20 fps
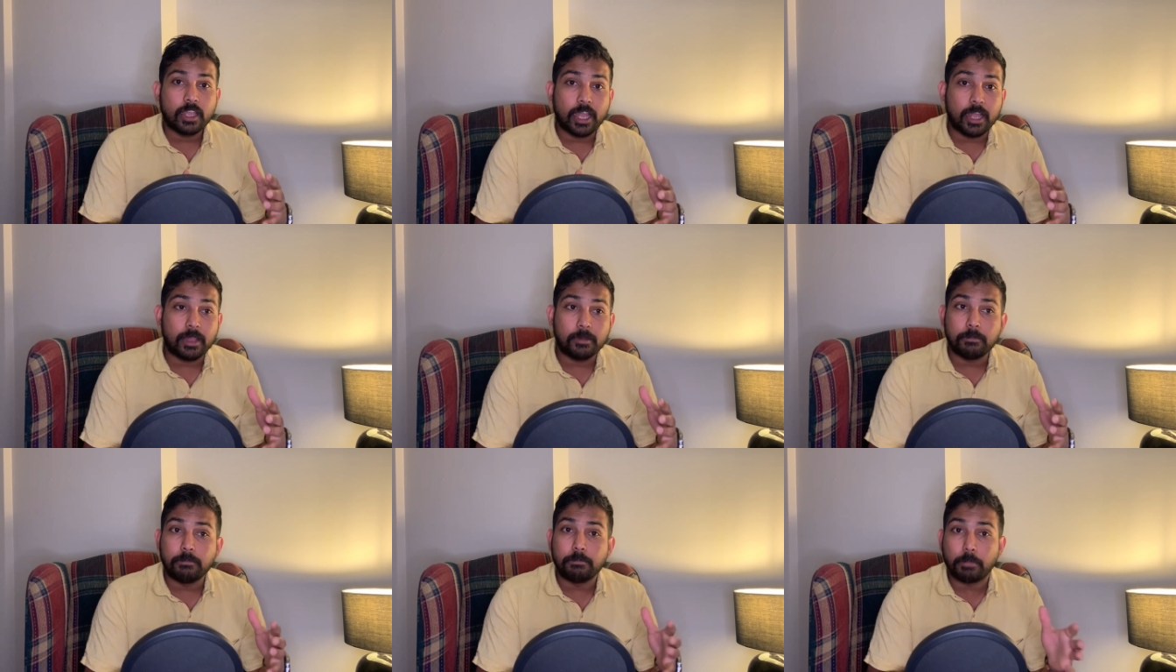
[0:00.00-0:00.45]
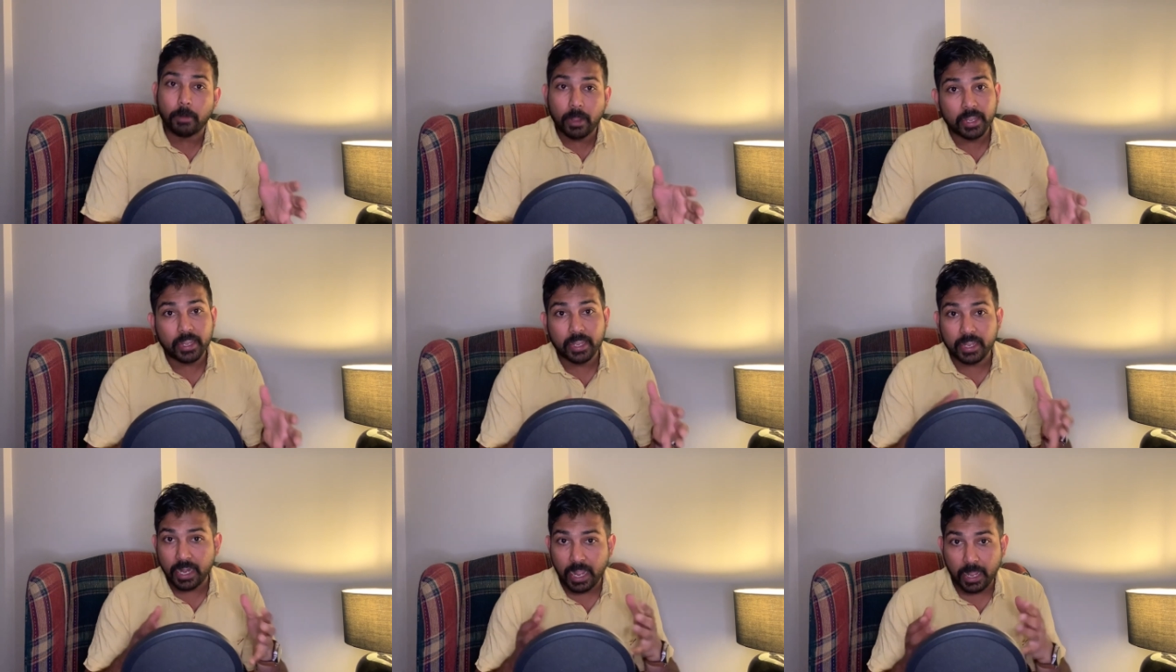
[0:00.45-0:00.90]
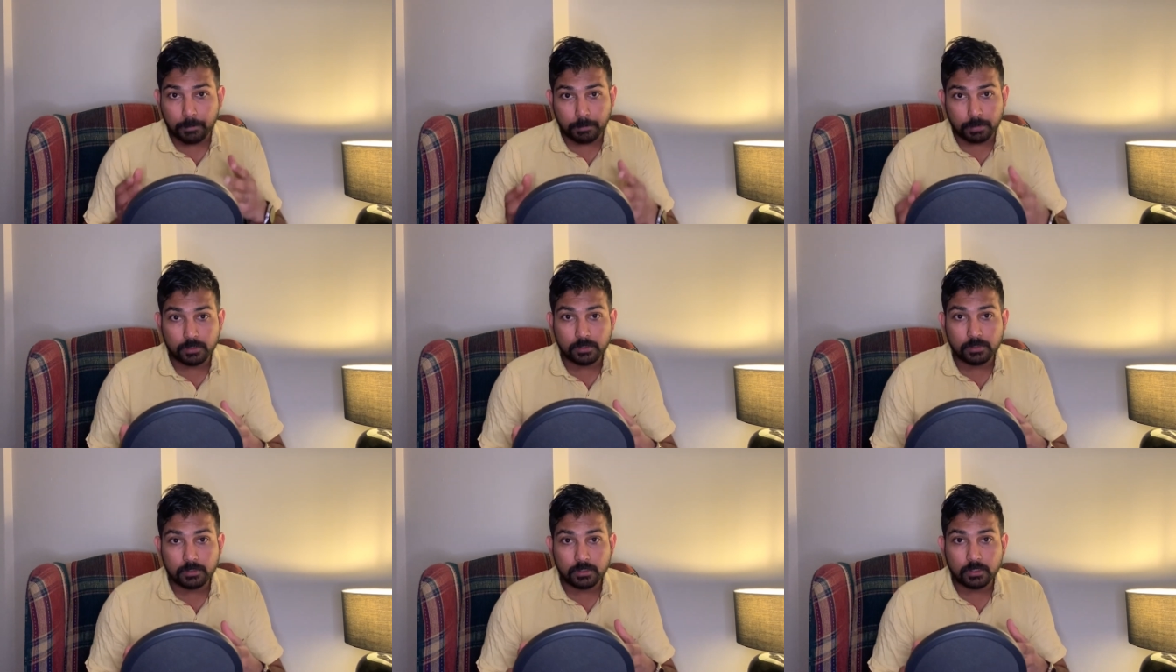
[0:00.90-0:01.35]
I'm buying an
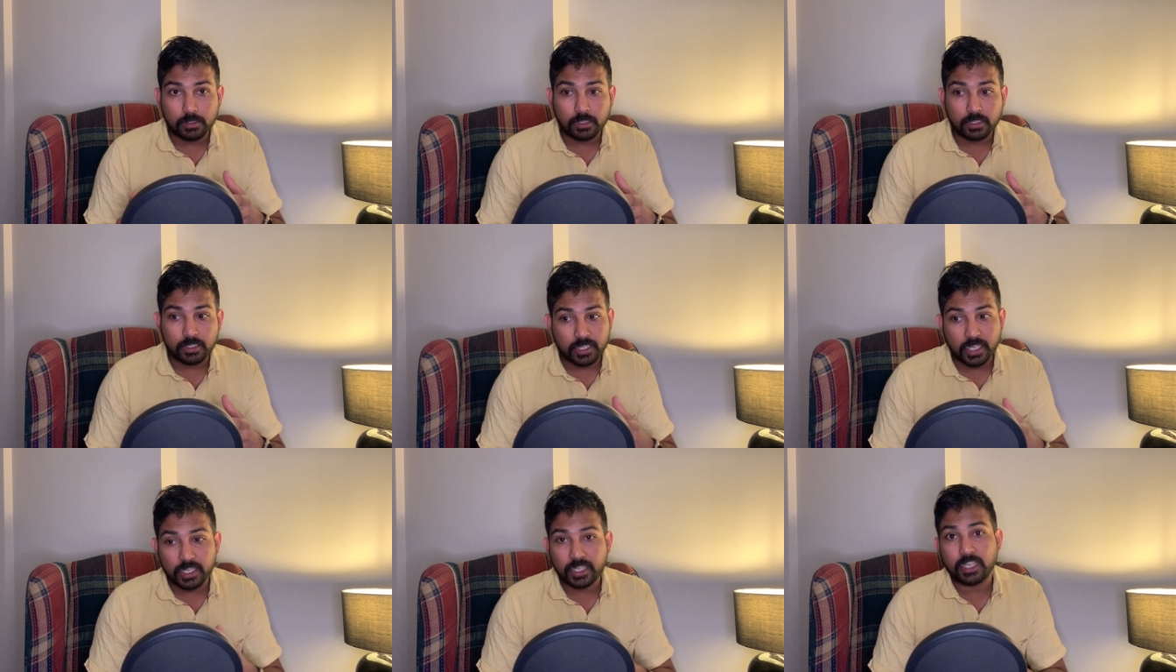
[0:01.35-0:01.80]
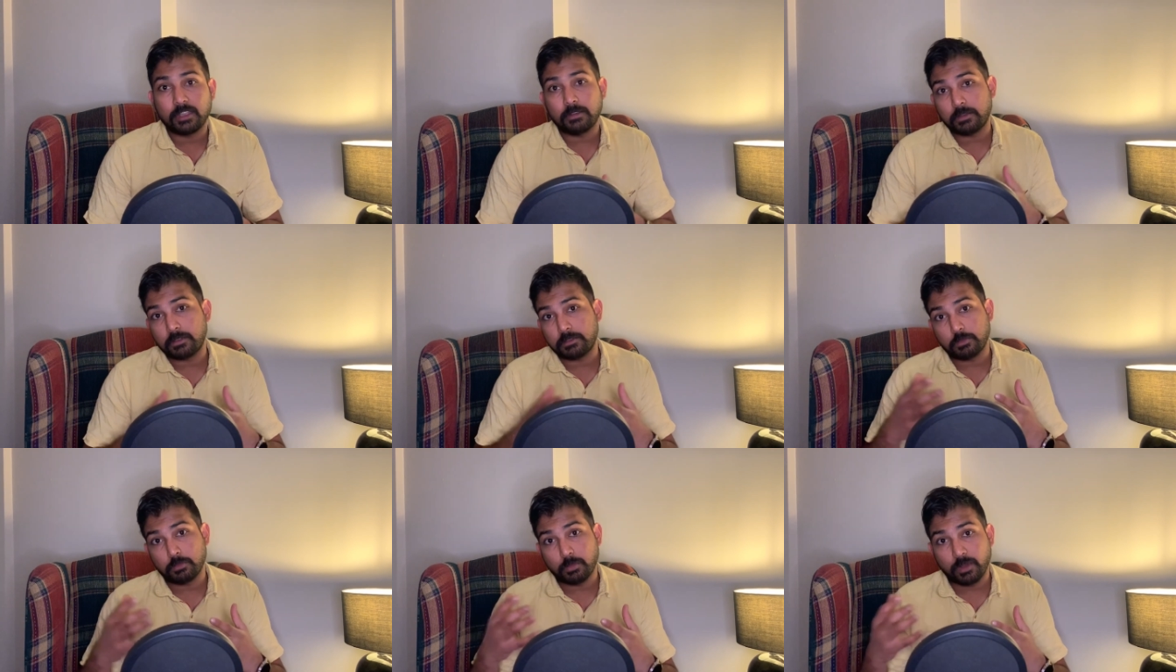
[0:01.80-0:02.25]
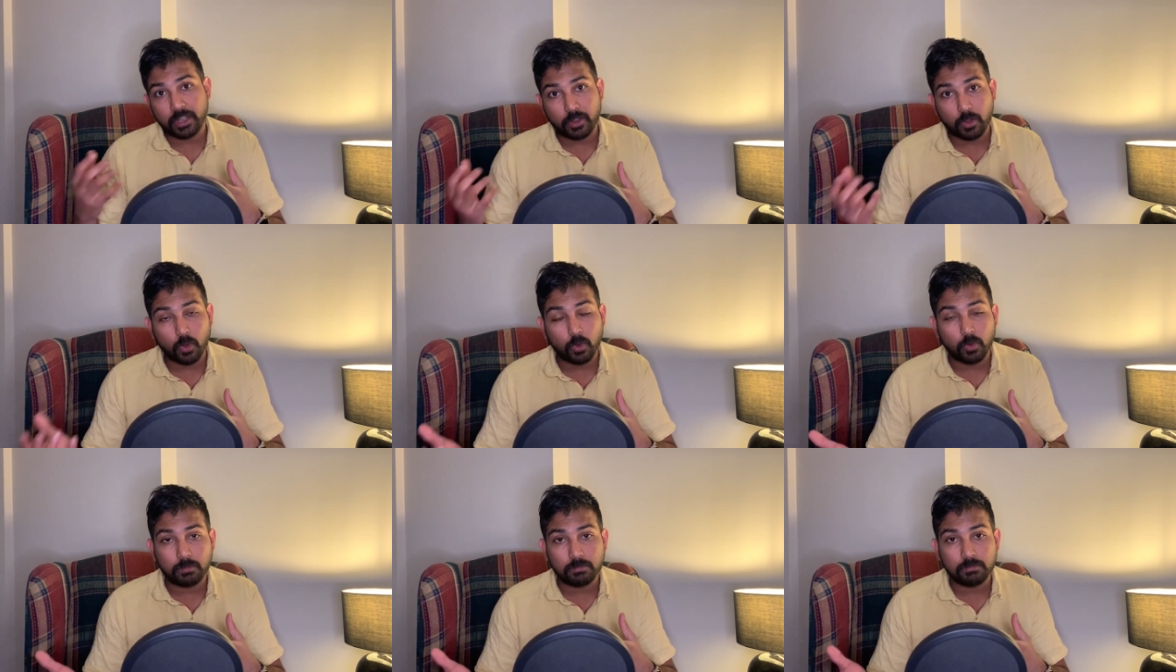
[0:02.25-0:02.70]
apple, taking it to my
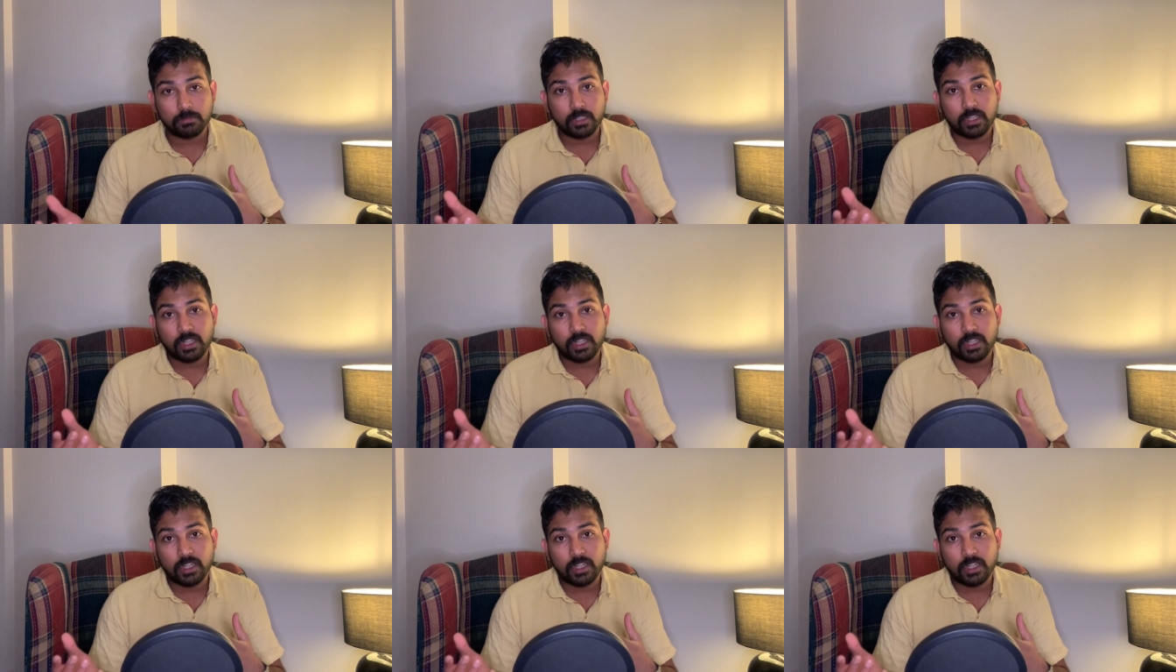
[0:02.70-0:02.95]
home,